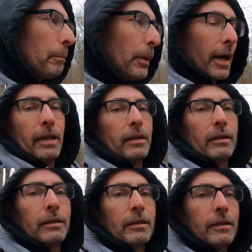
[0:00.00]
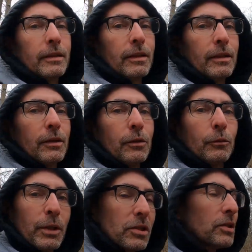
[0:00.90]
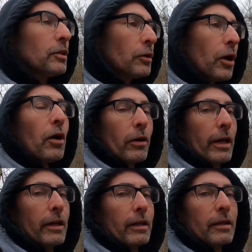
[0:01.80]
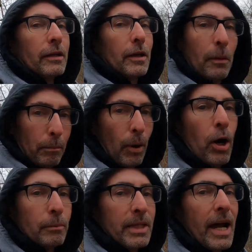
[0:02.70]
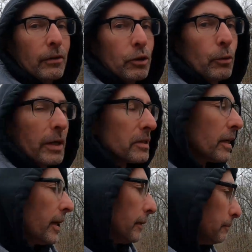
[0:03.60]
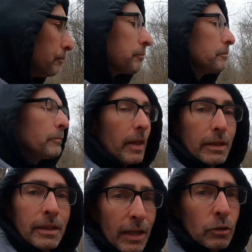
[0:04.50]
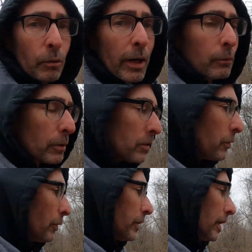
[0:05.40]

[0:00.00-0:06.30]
but we still are in Bombtown, USA. That's right, we're still in